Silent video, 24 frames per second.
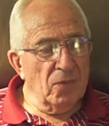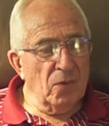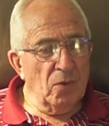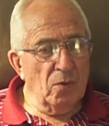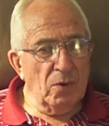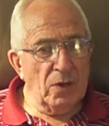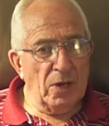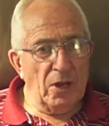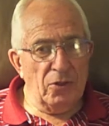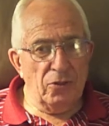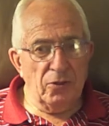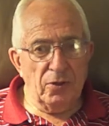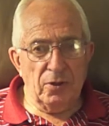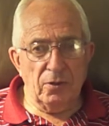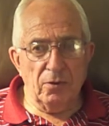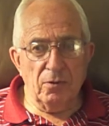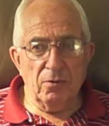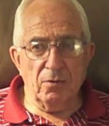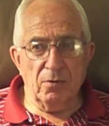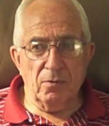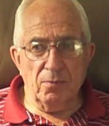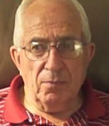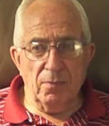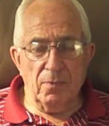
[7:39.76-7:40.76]
Well, I think
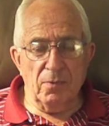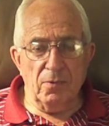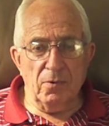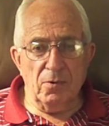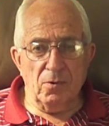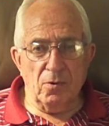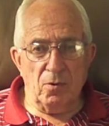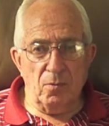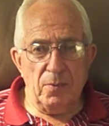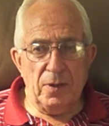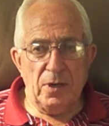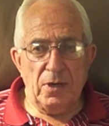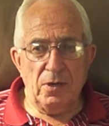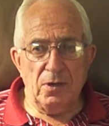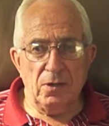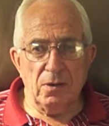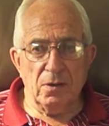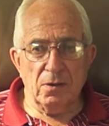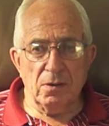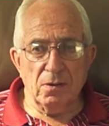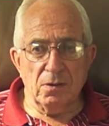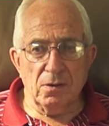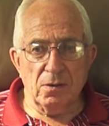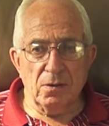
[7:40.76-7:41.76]
your
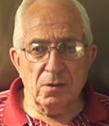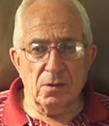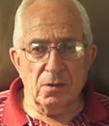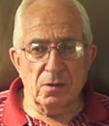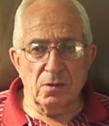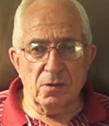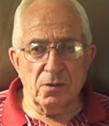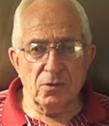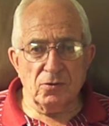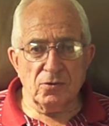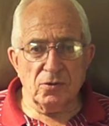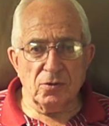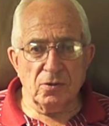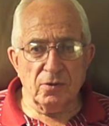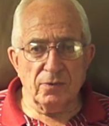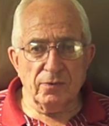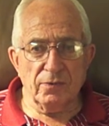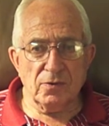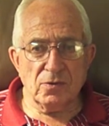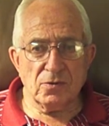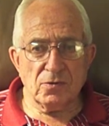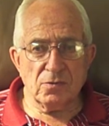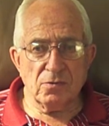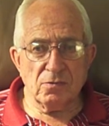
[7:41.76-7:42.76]
immediate initiative
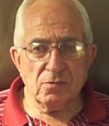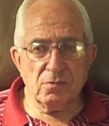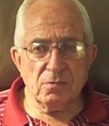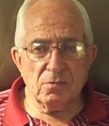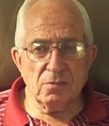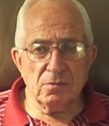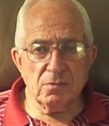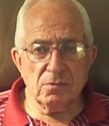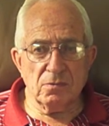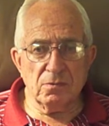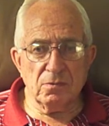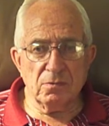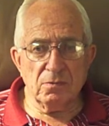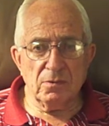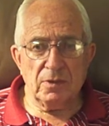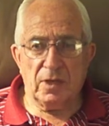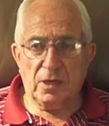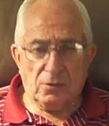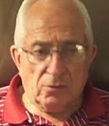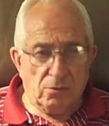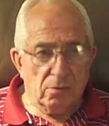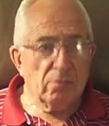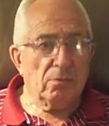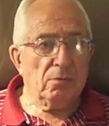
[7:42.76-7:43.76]
is to
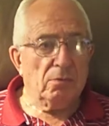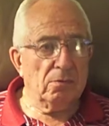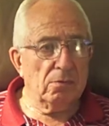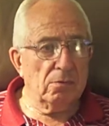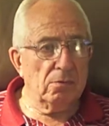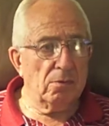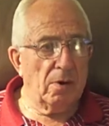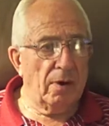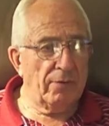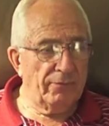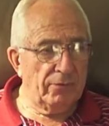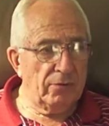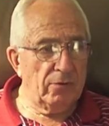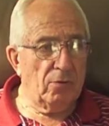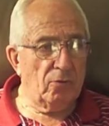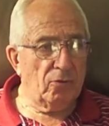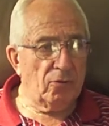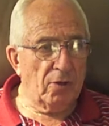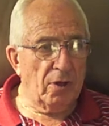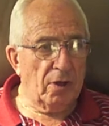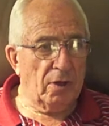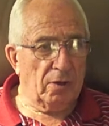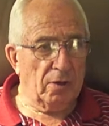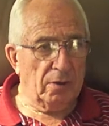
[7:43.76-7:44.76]
get to whoever you
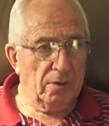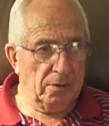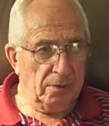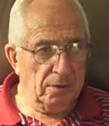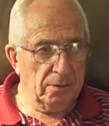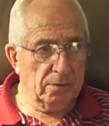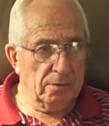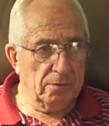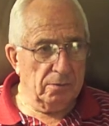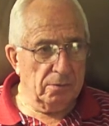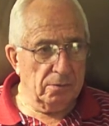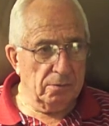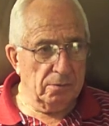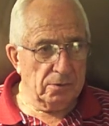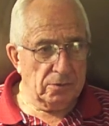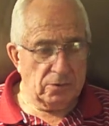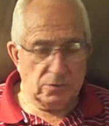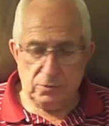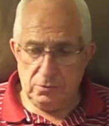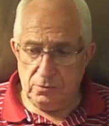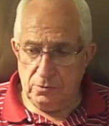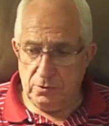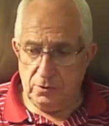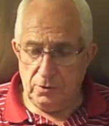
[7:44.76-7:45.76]
thought
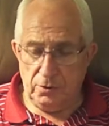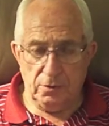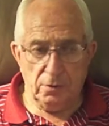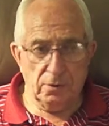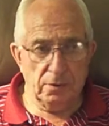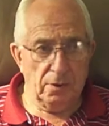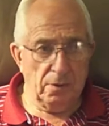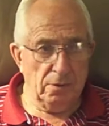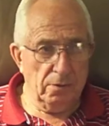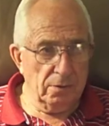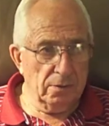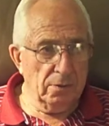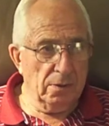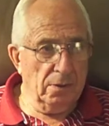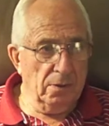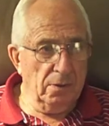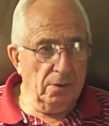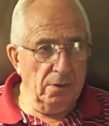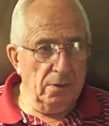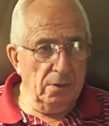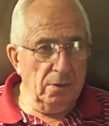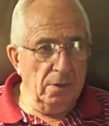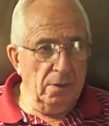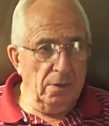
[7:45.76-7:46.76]
was hurt,
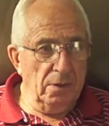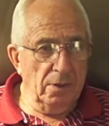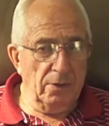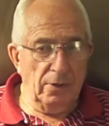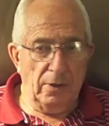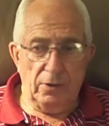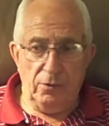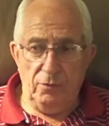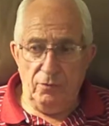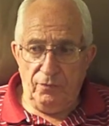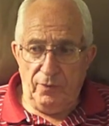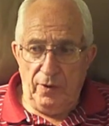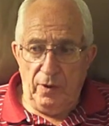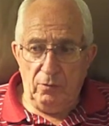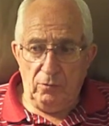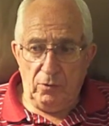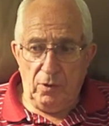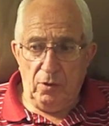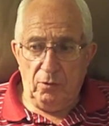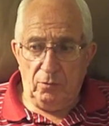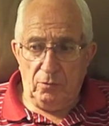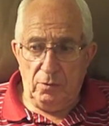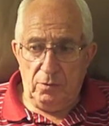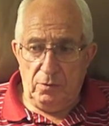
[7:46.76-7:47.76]
and then you found
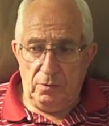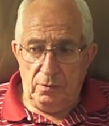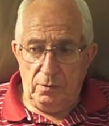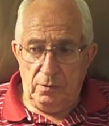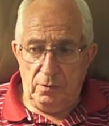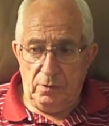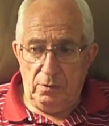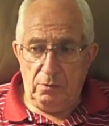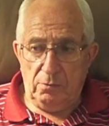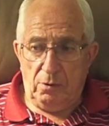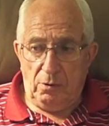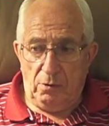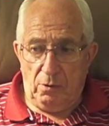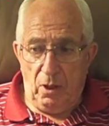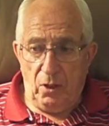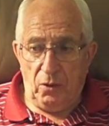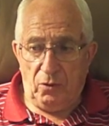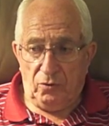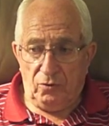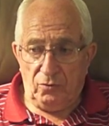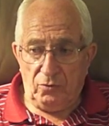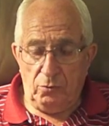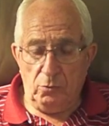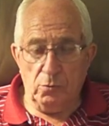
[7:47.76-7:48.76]
out there were
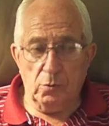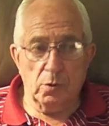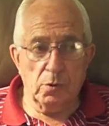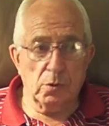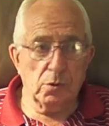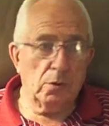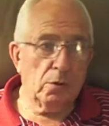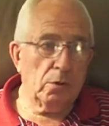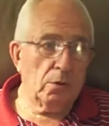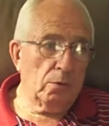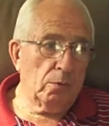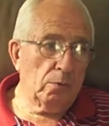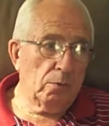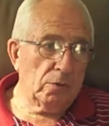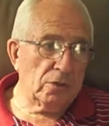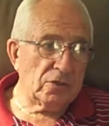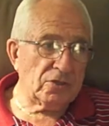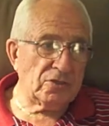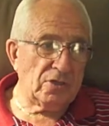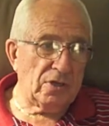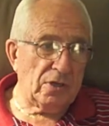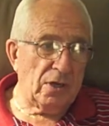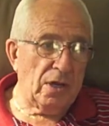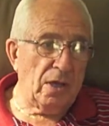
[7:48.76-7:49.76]
others who were hurt
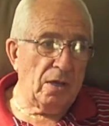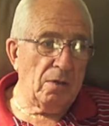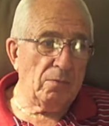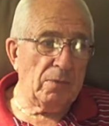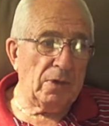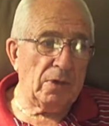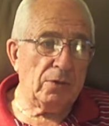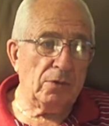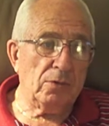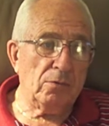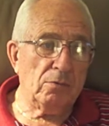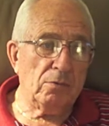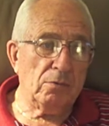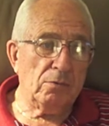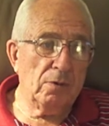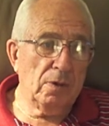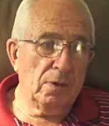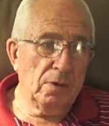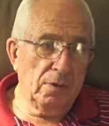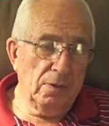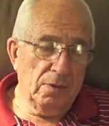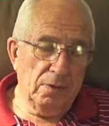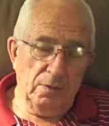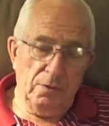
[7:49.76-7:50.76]
worse than them, and you
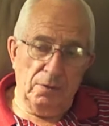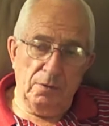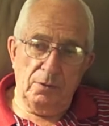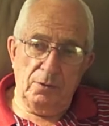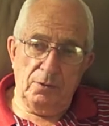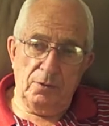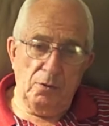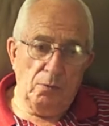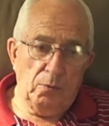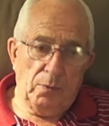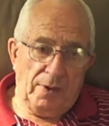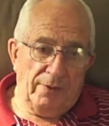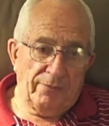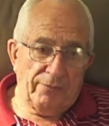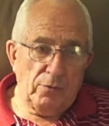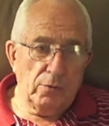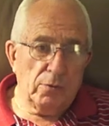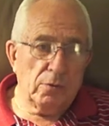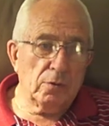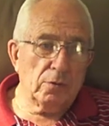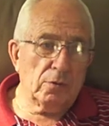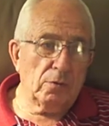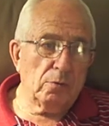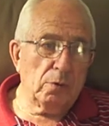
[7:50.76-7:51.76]
did whatever you
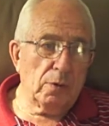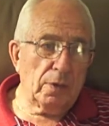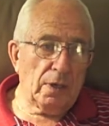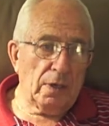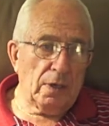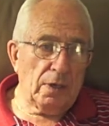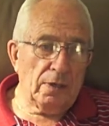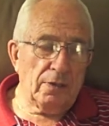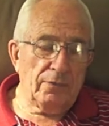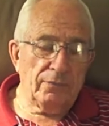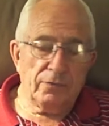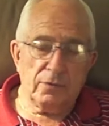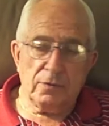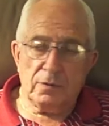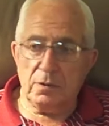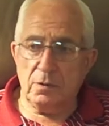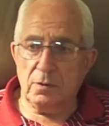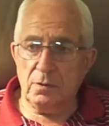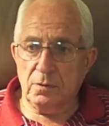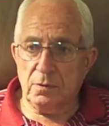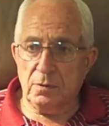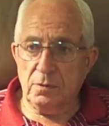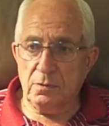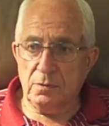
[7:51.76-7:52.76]
could quickly for
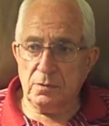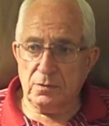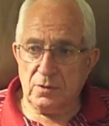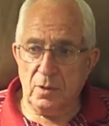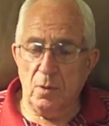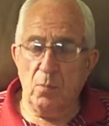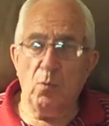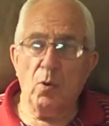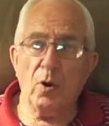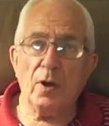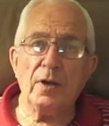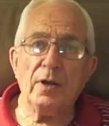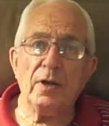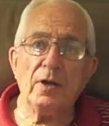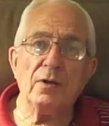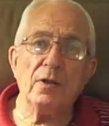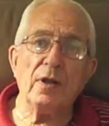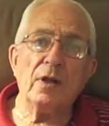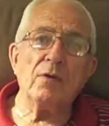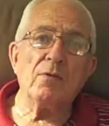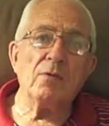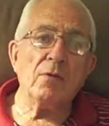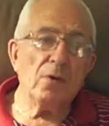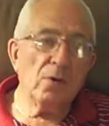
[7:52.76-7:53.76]
someone, and
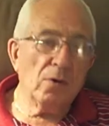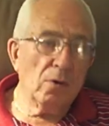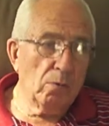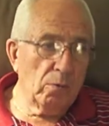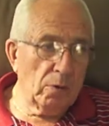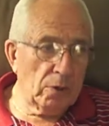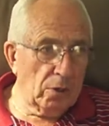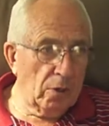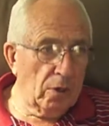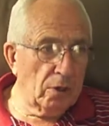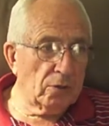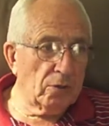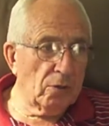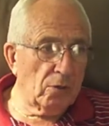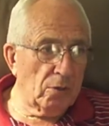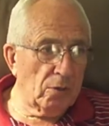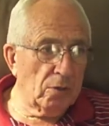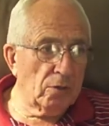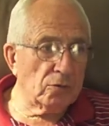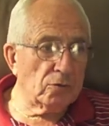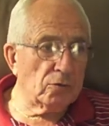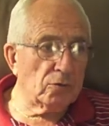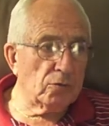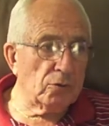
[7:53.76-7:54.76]
then went on to
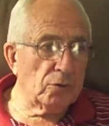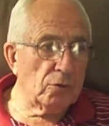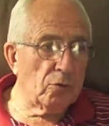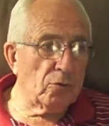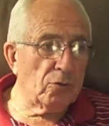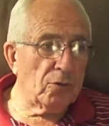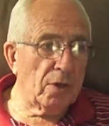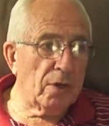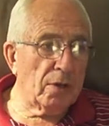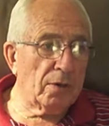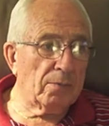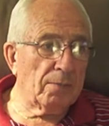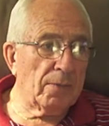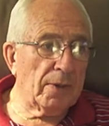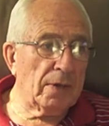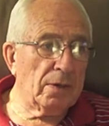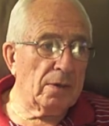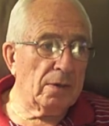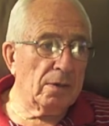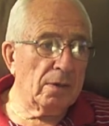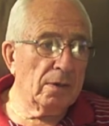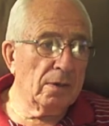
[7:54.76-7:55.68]
those who you thought might,